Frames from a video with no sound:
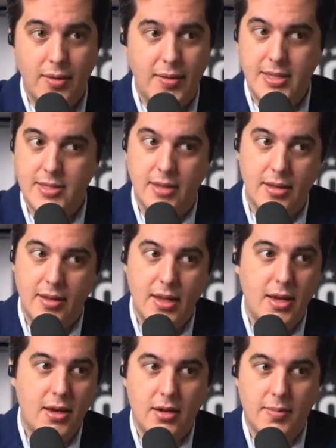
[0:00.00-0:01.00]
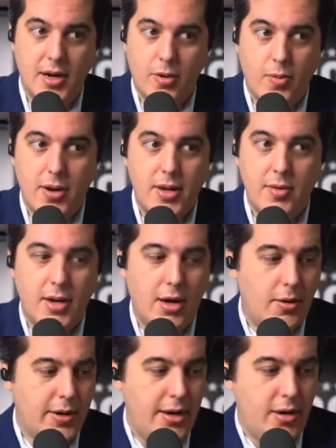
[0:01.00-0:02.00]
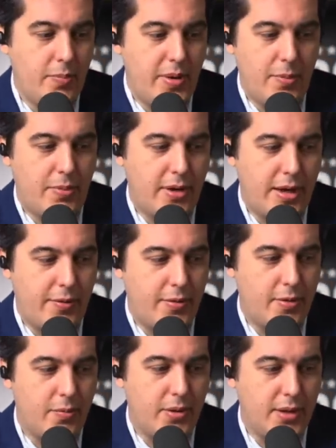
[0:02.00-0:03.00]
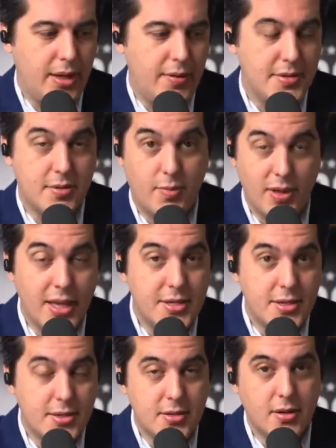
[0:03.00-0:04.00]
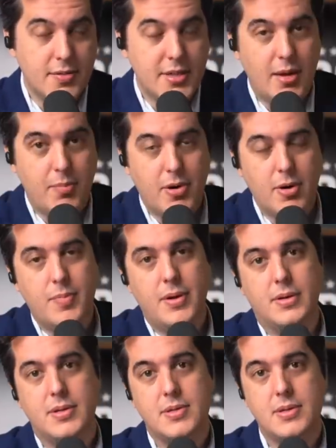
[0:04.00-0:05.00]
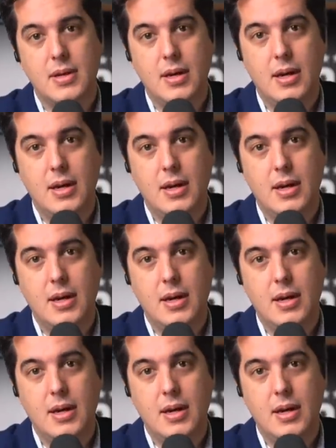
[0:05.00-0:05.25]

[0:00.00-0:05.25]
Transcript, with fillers: That's that. No matter where you go, and I know people have their own beliefs, religion serves that purpose.